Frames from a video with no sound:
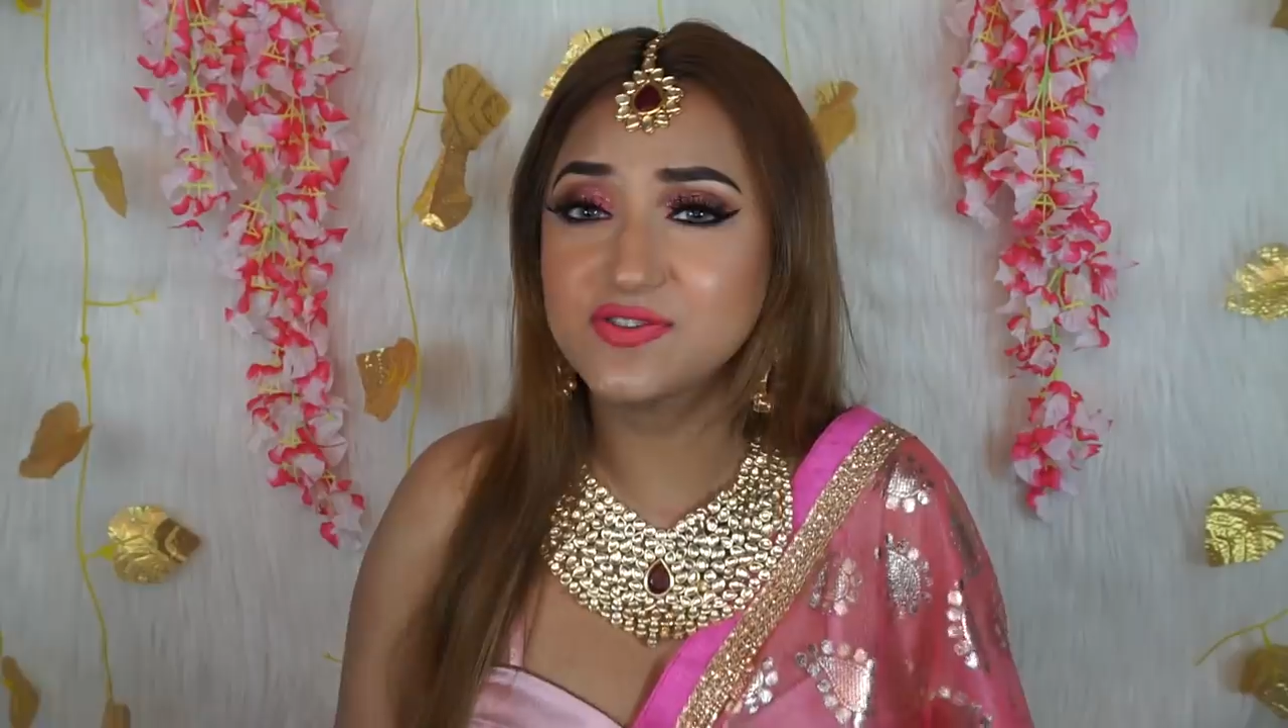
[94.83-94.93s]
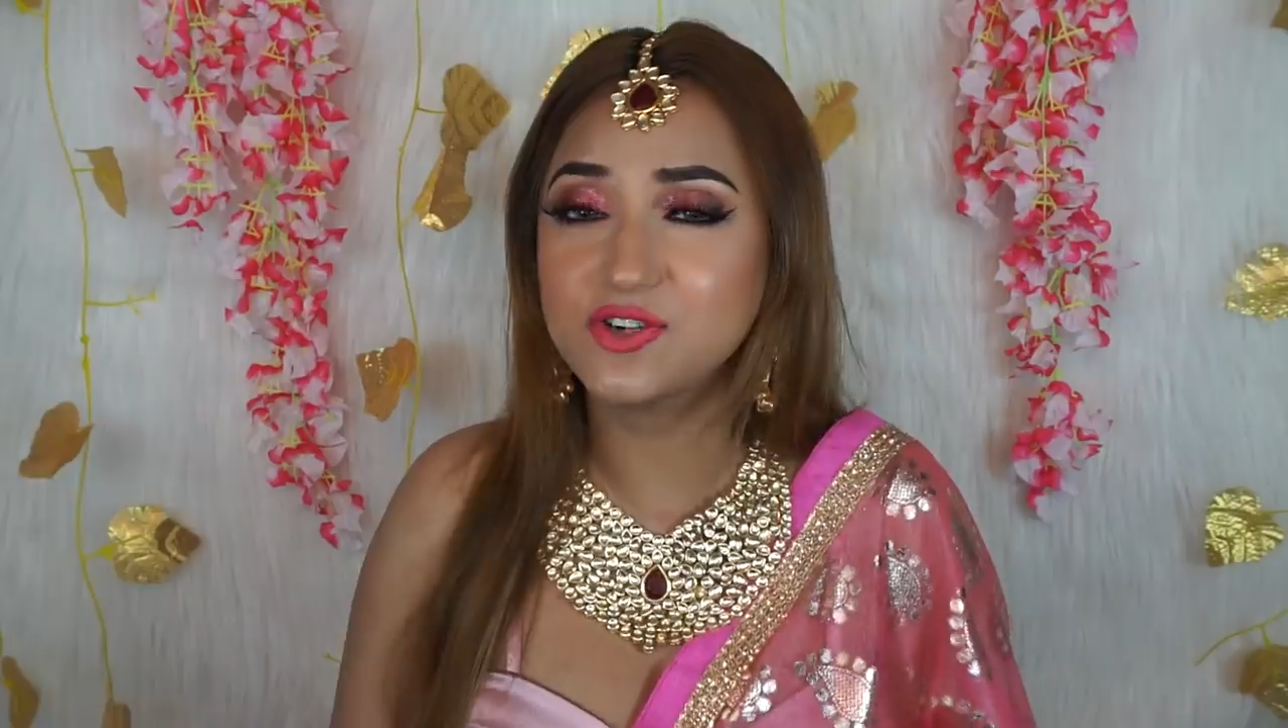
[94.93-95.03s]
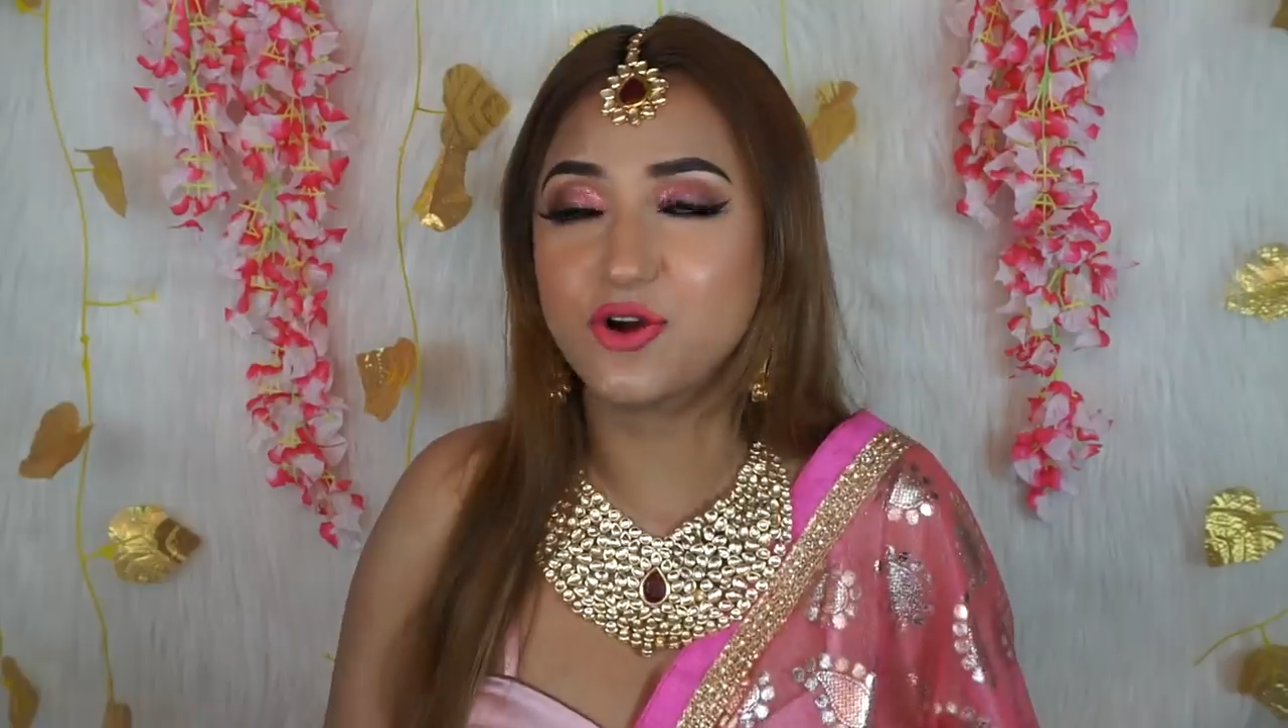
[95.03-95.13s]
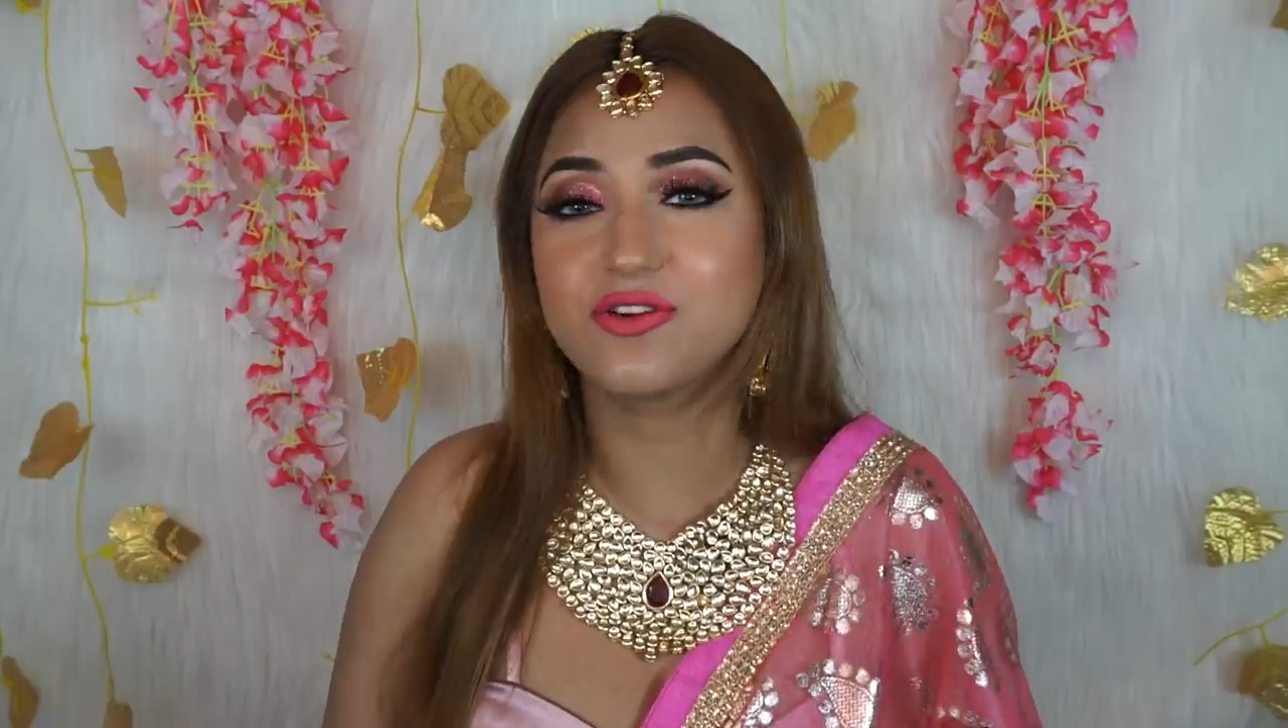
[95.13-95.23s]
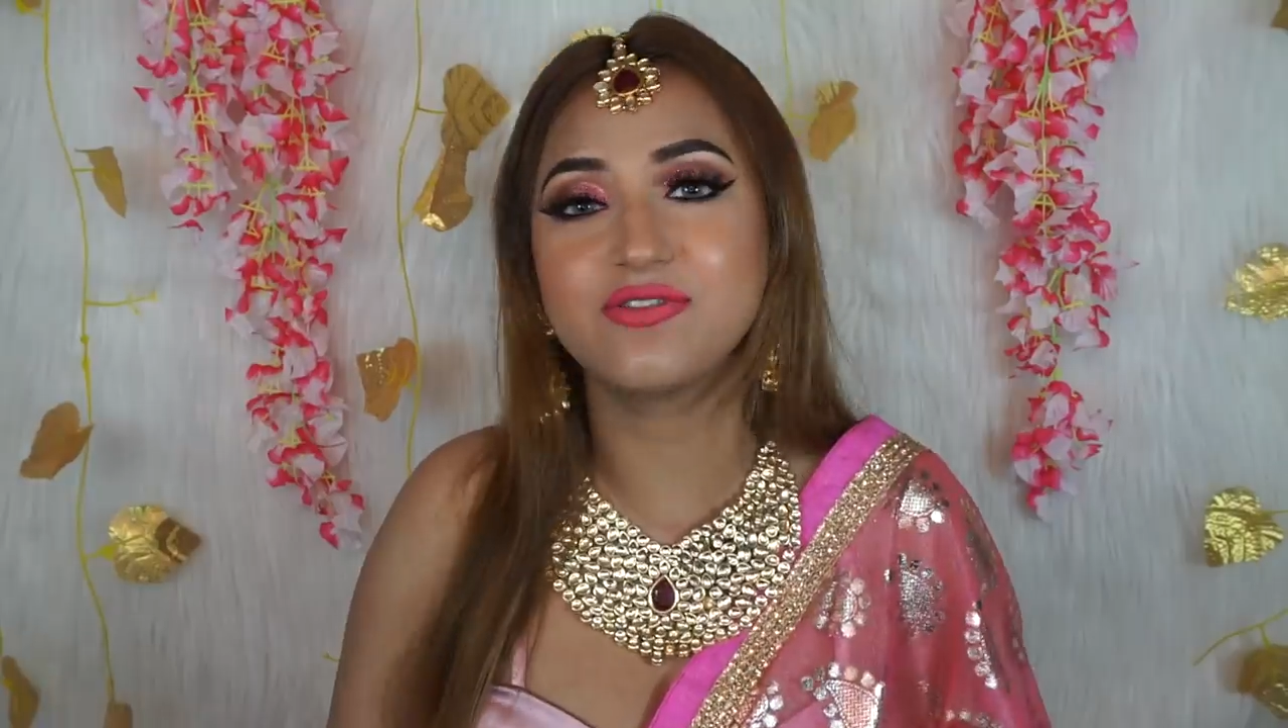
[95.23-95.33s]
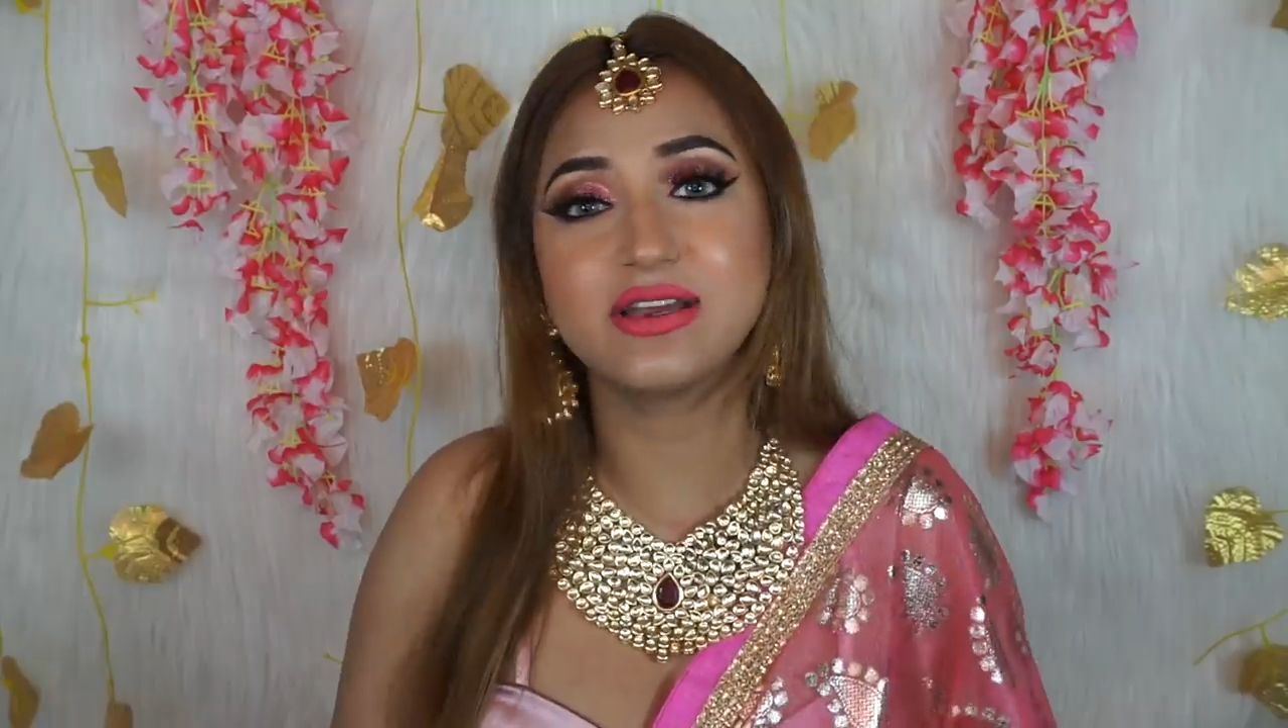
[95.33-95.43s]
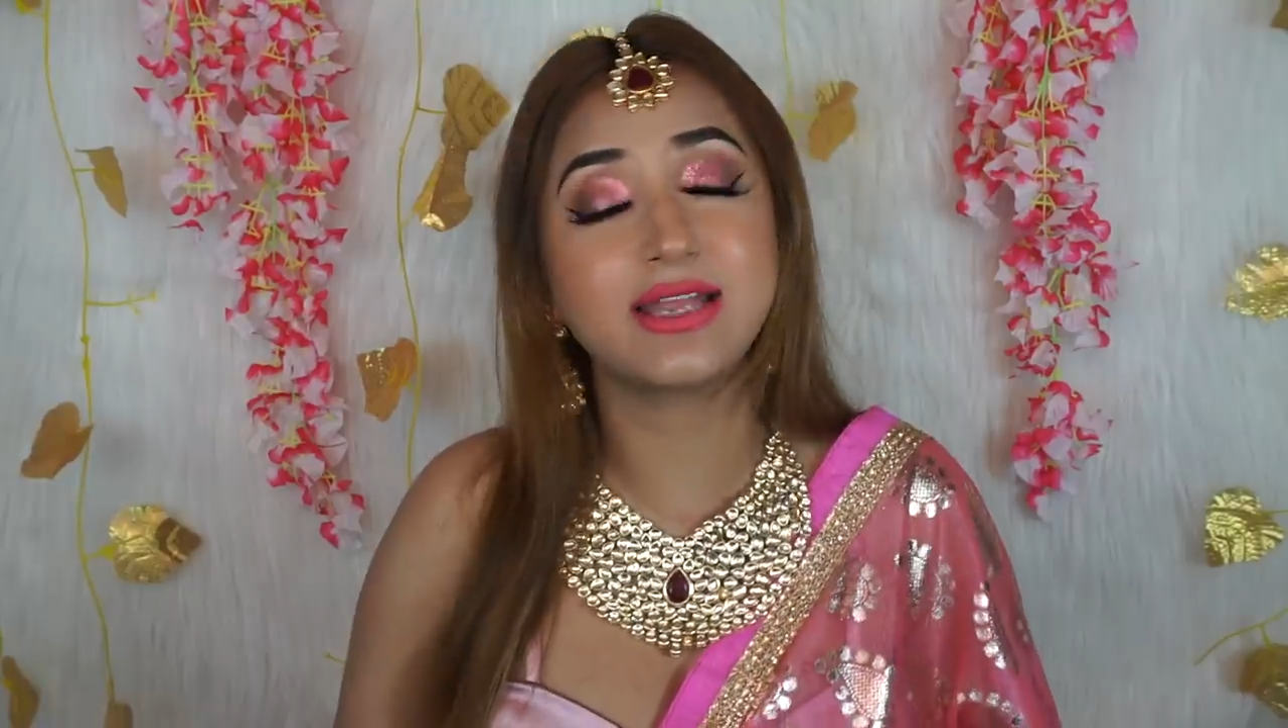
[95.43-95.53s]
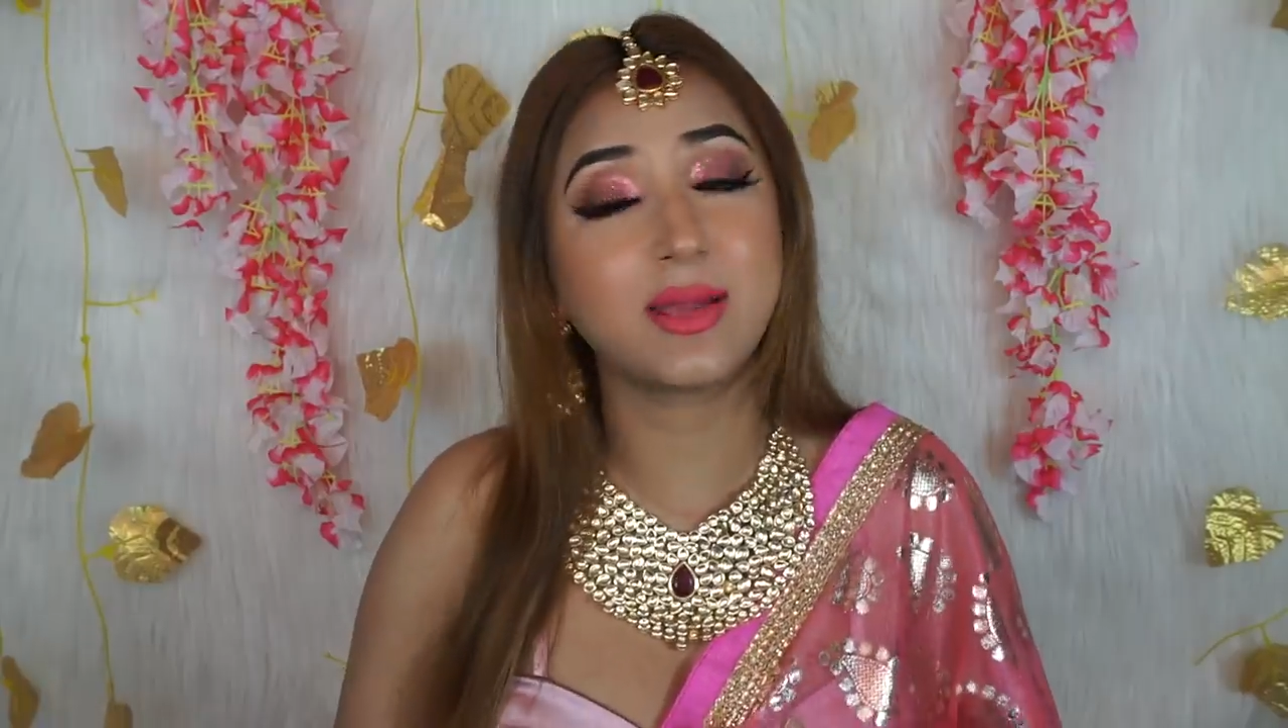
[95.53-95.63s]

photography,